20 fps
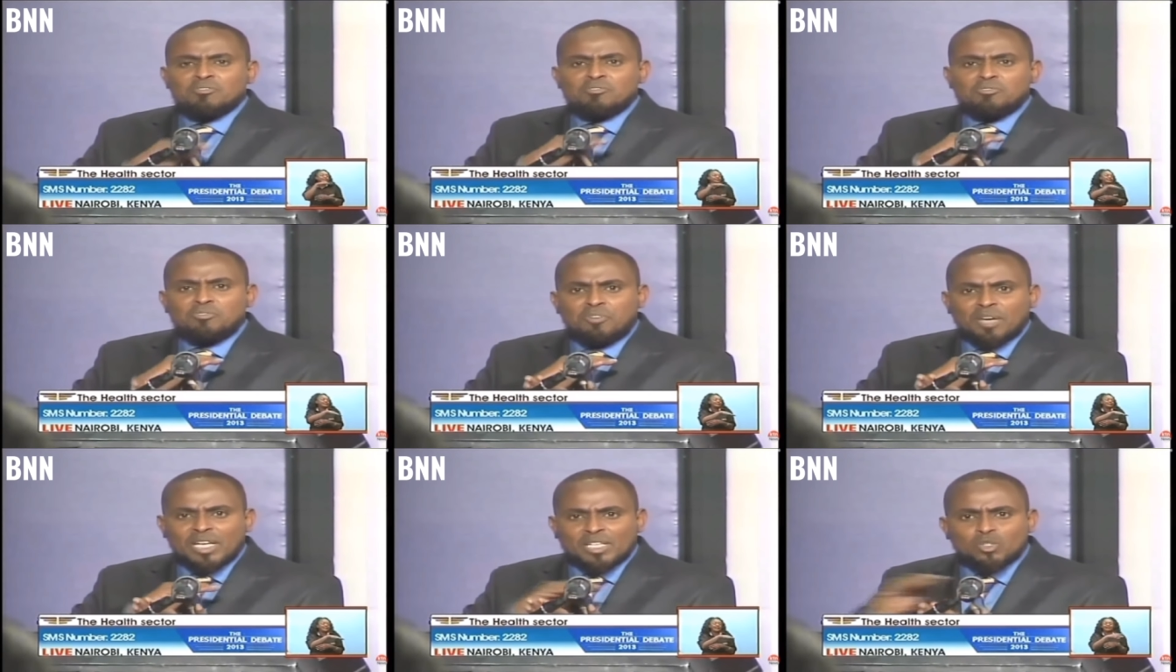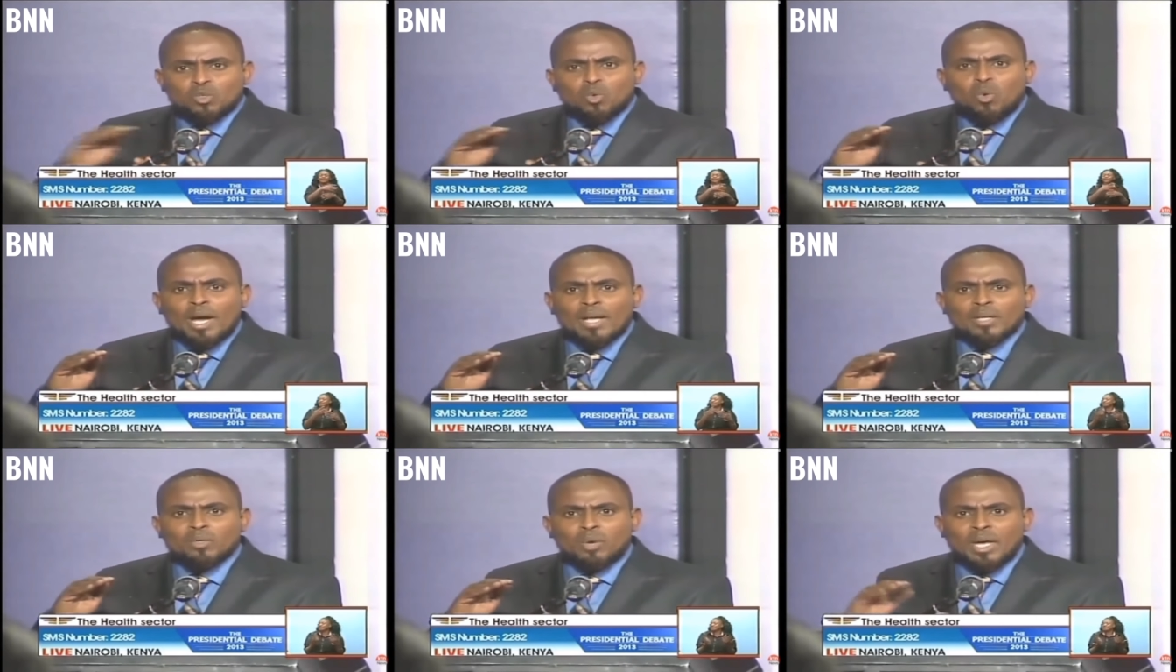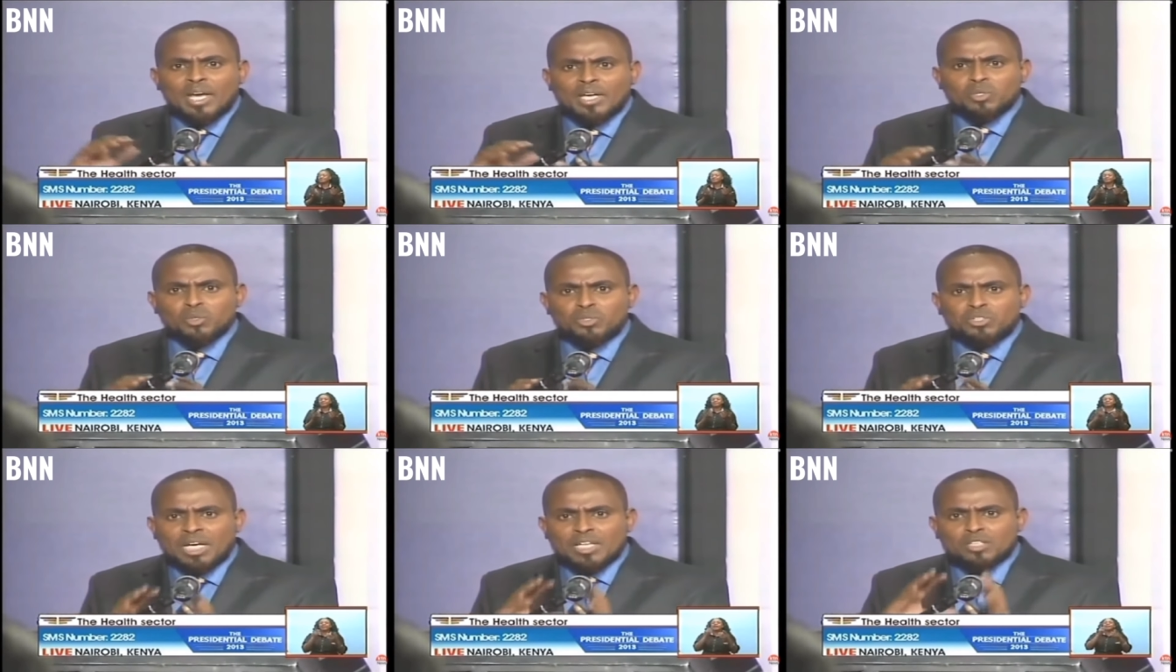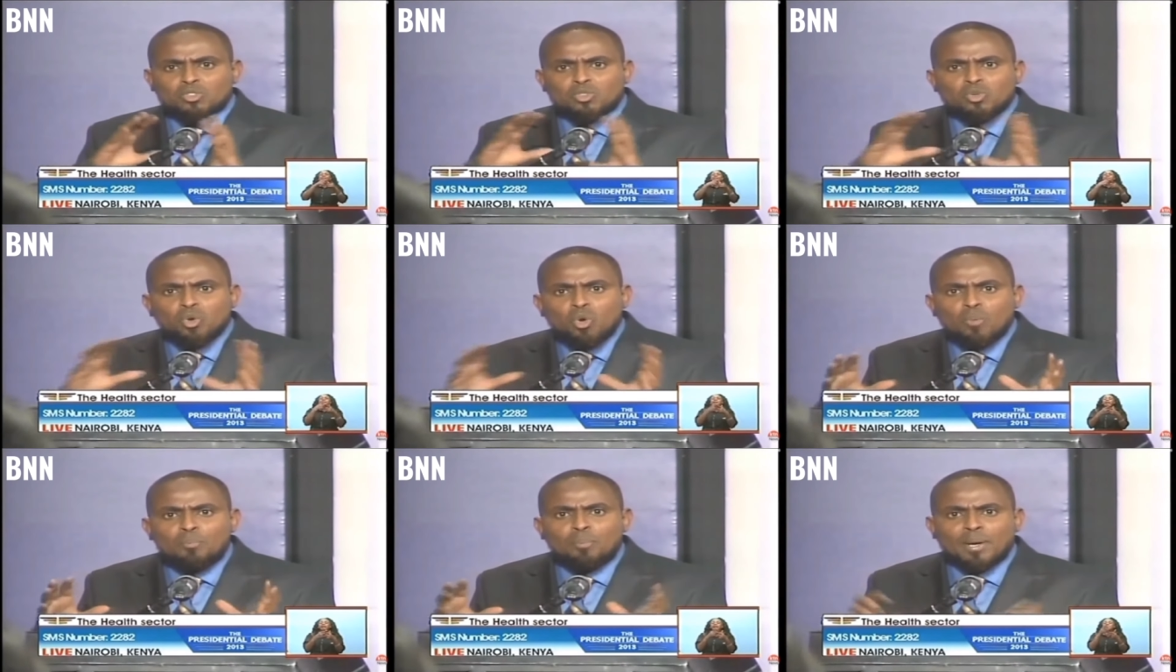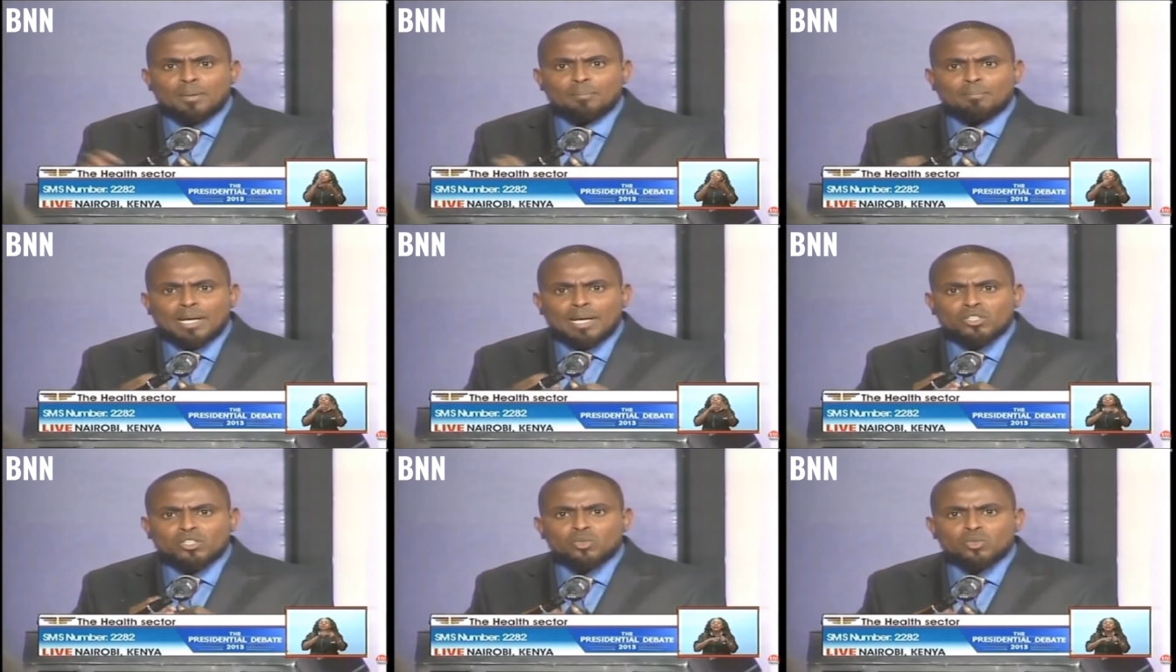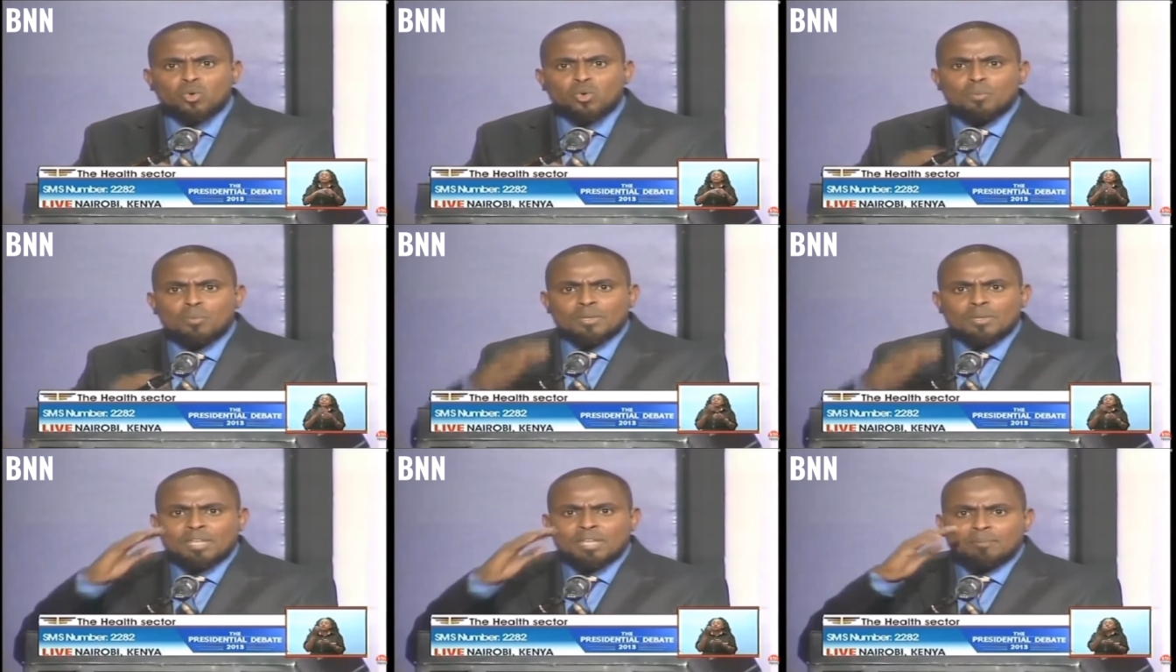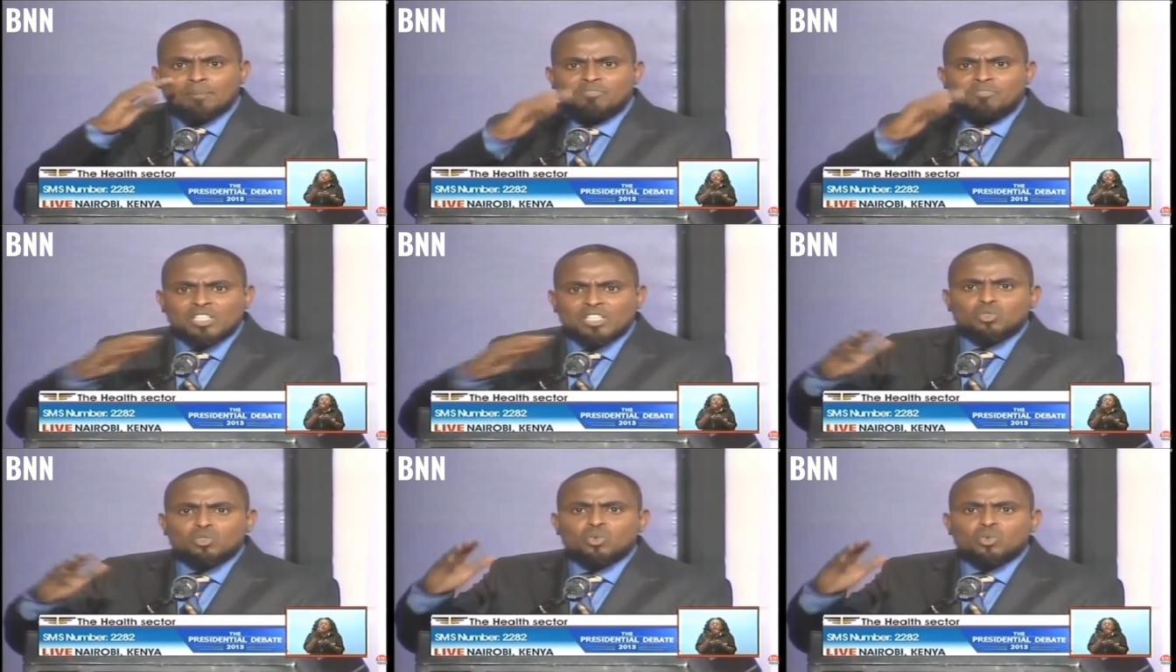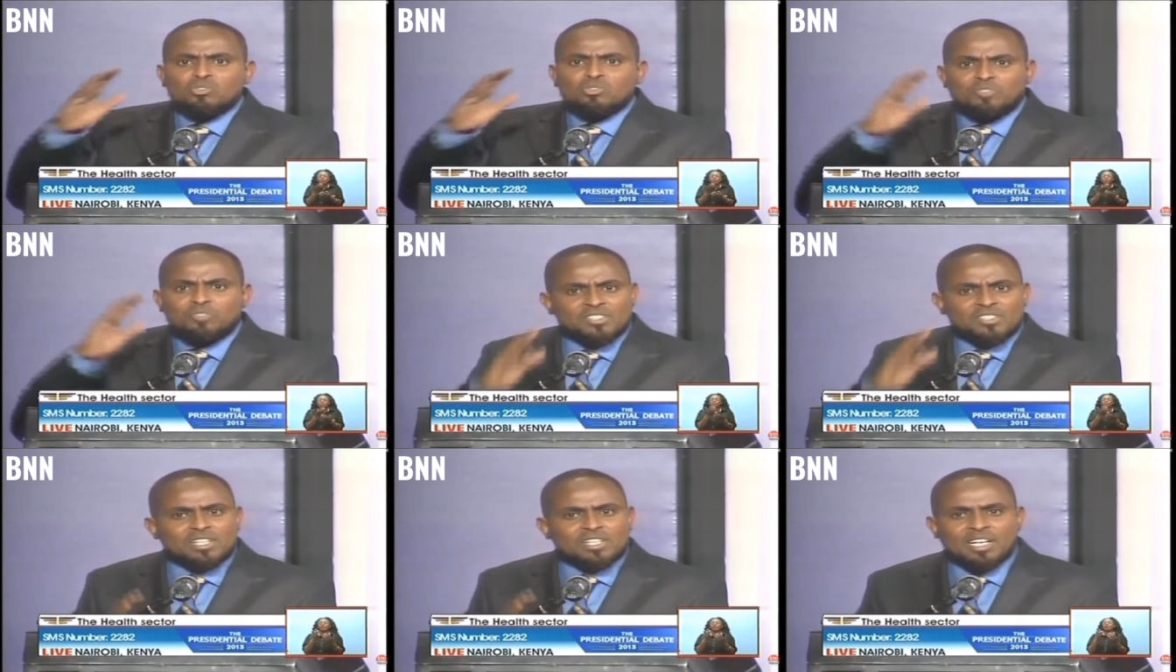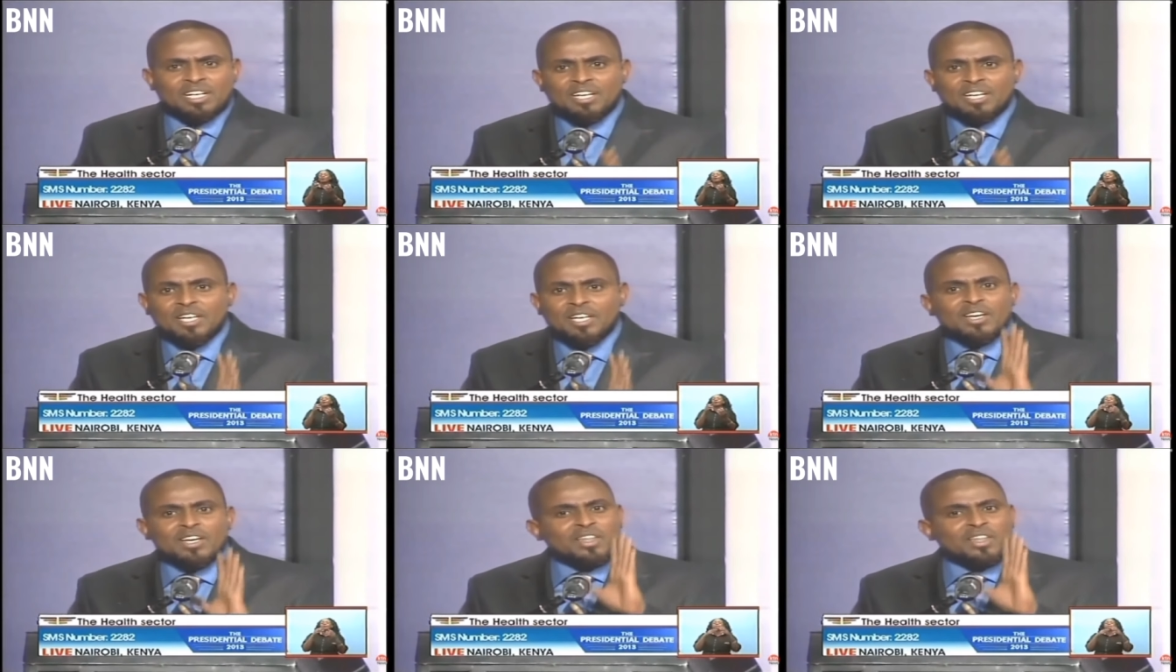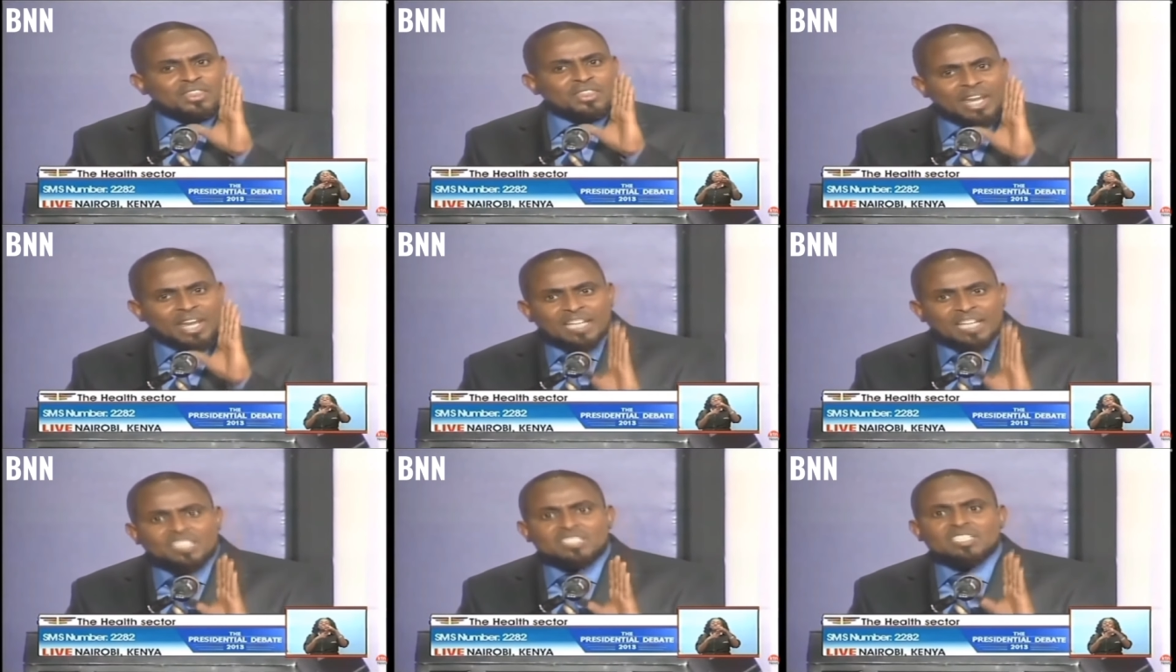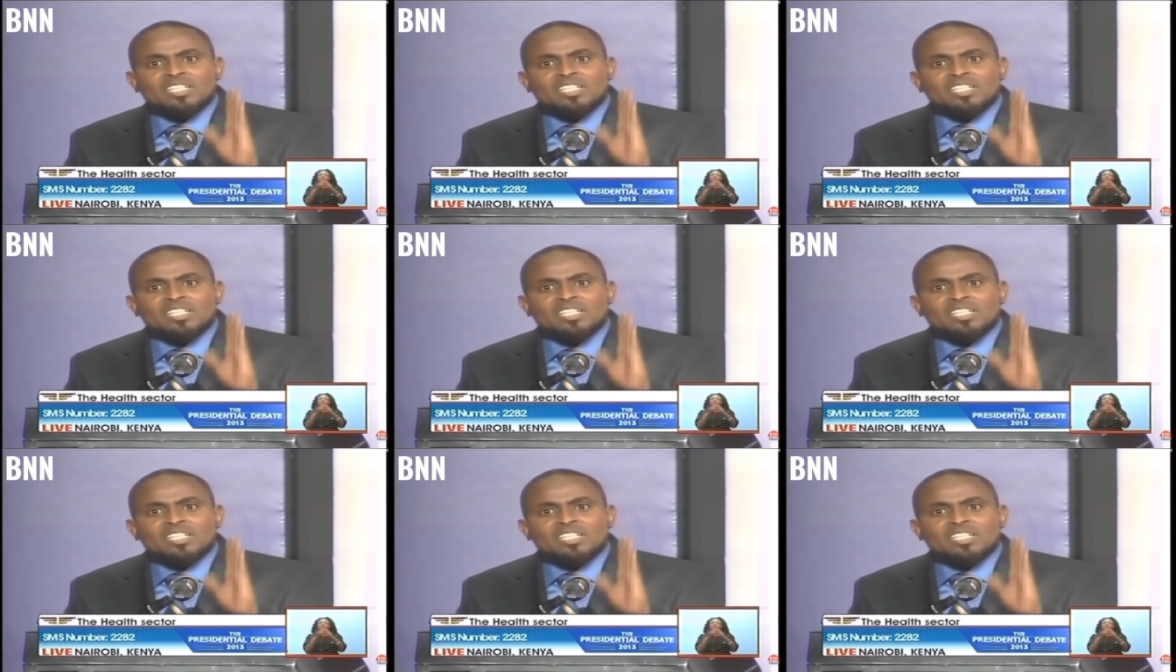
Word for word: Phase 1, where you take soup and mushroom, and then phase 2, phase 3. What